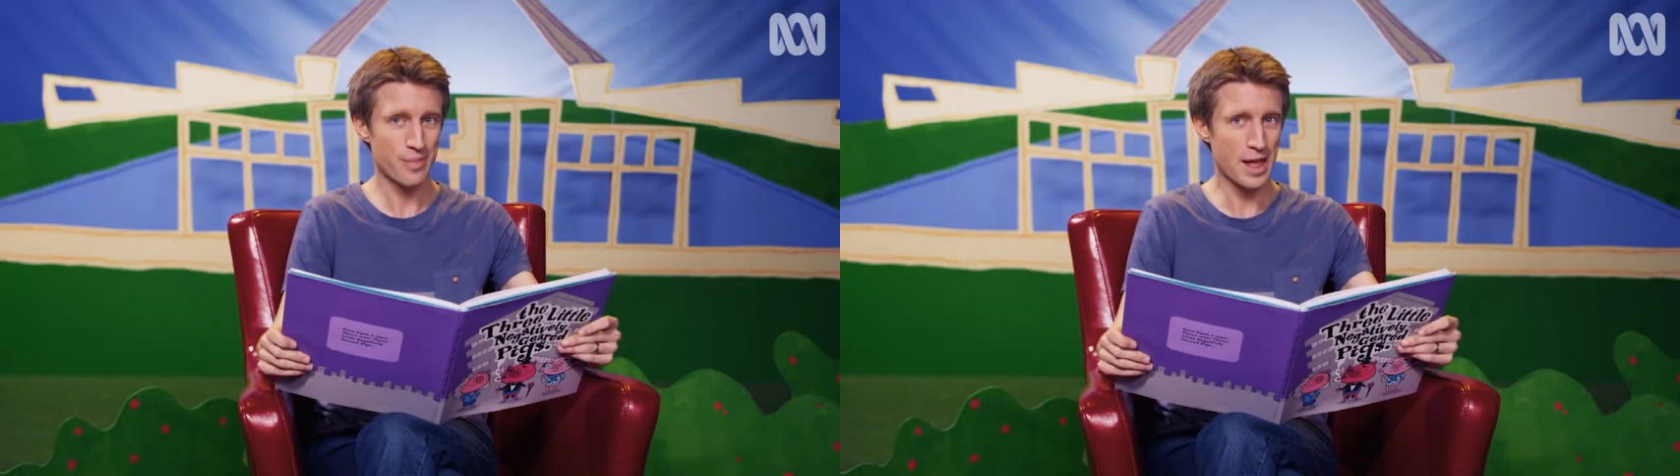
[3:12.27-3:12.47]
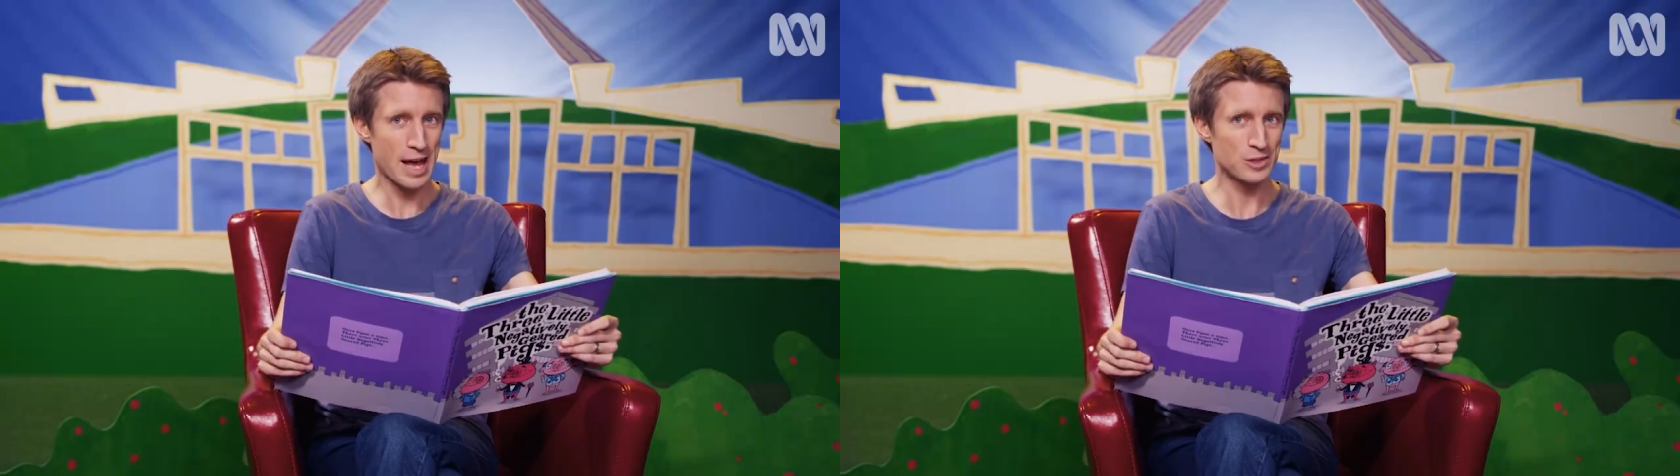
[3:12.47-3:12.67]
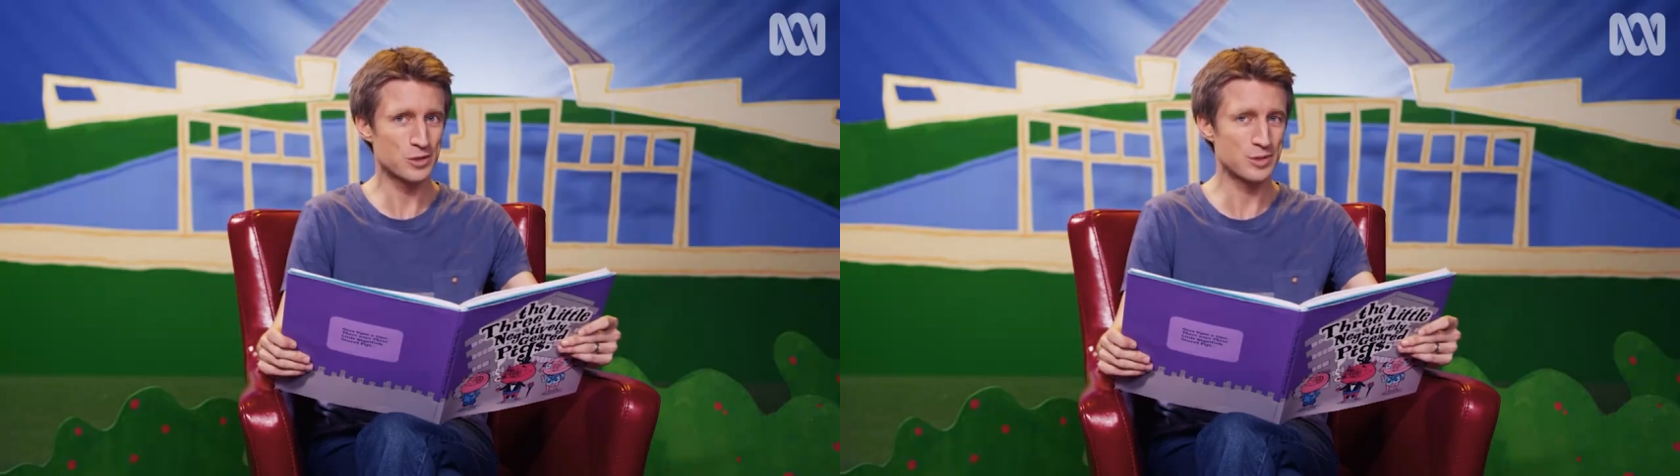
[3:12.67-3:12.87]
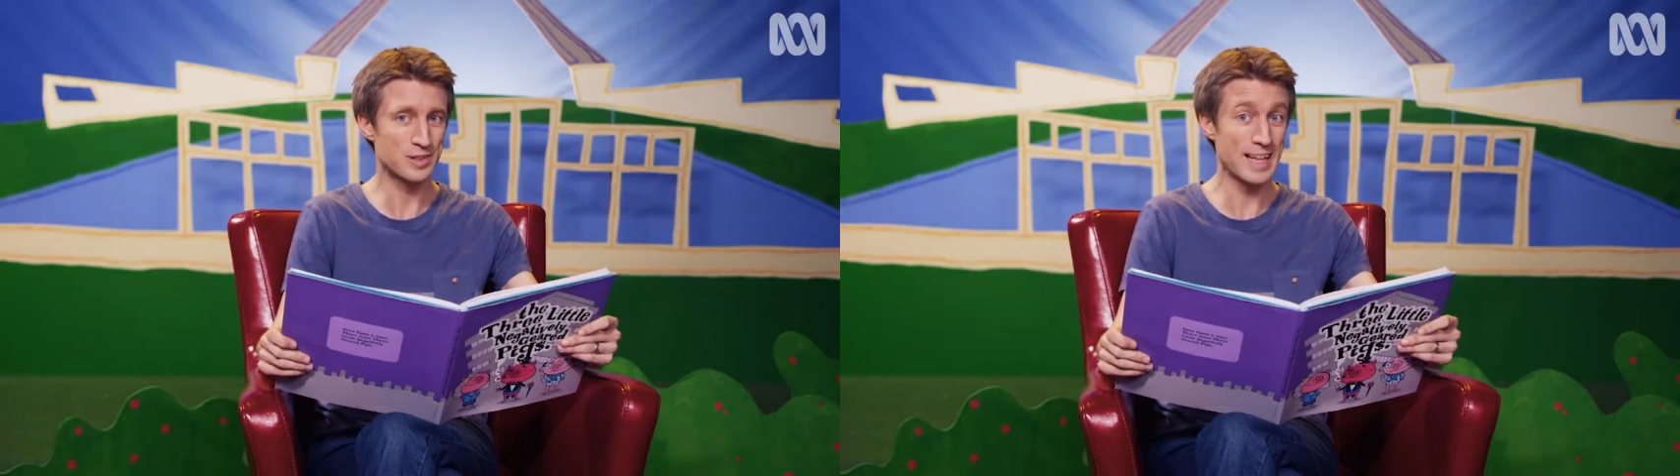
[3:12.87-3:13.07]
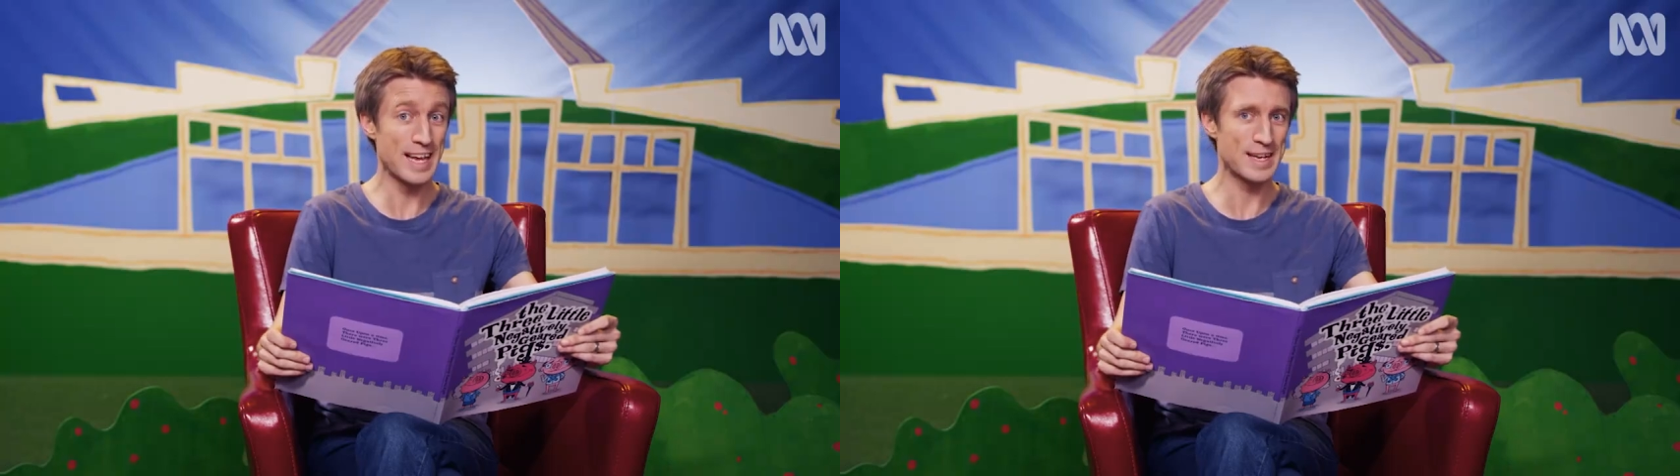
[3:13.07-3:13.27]
The house was
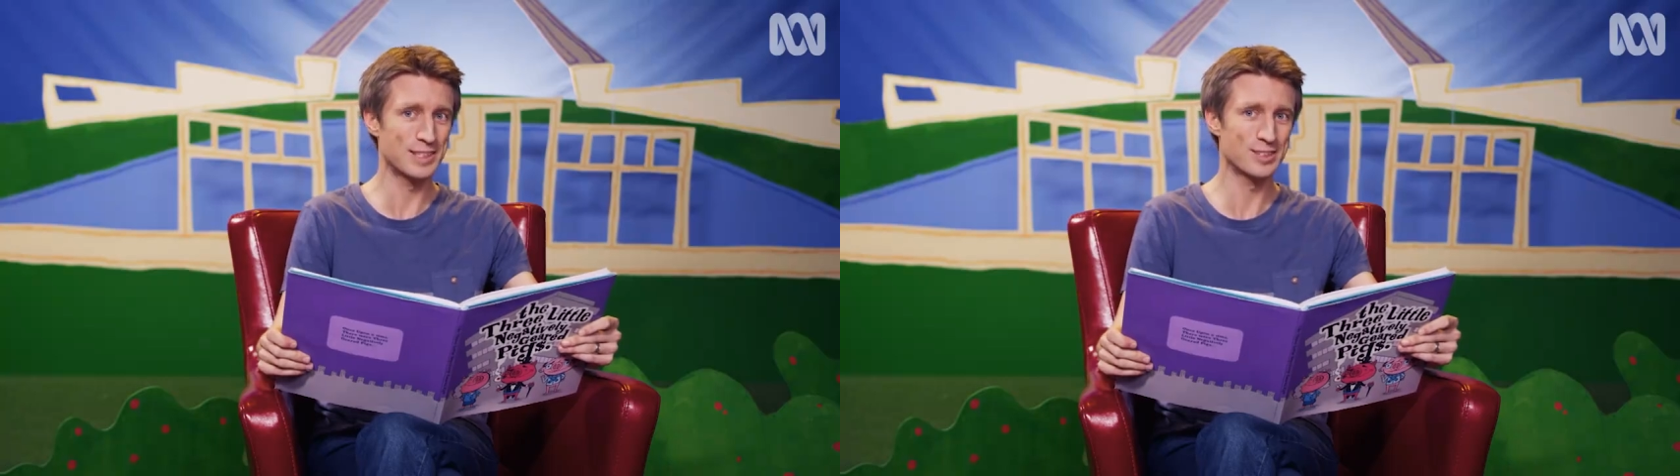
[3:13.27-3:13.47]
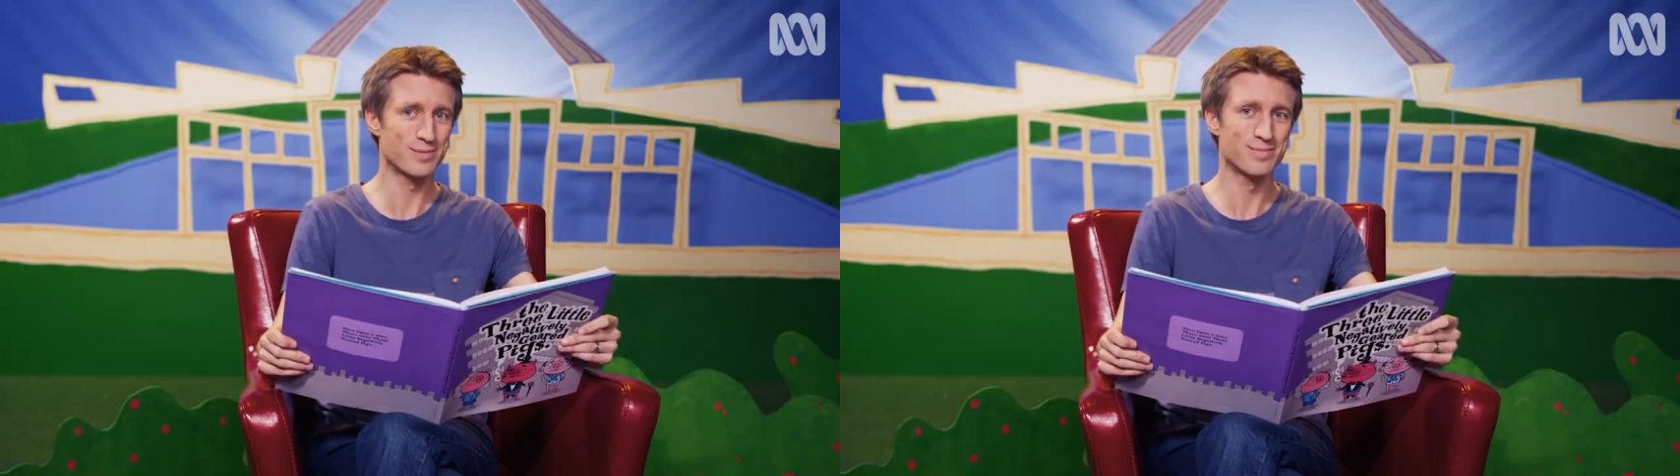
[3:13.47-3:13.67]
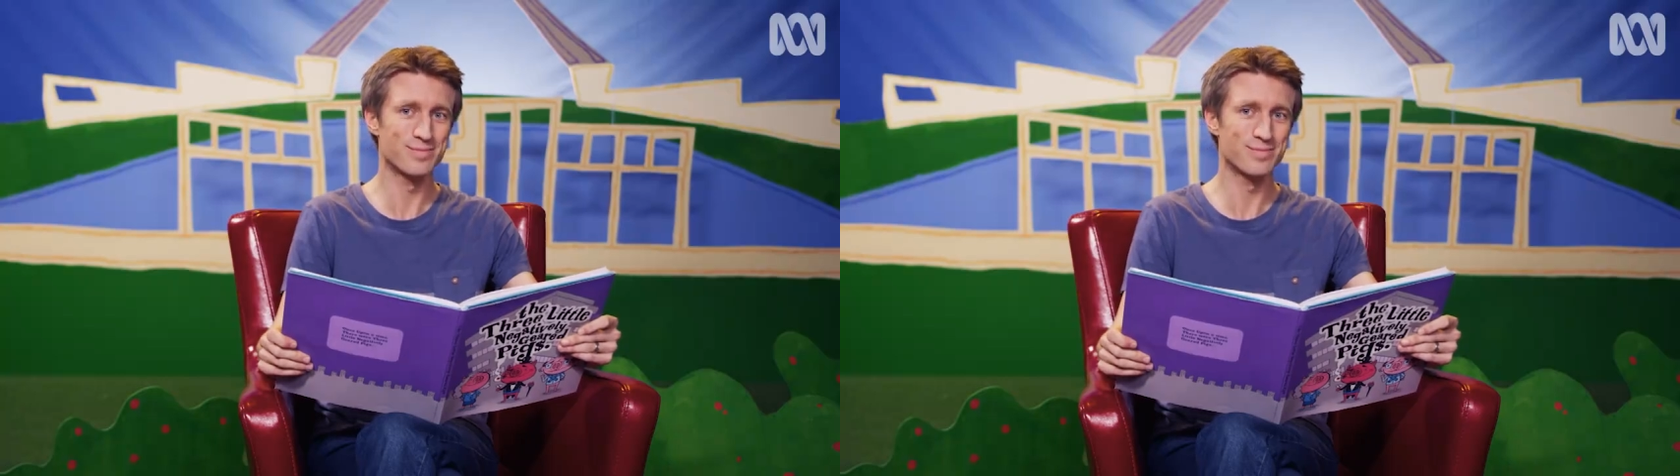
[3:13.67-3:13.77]
theirs.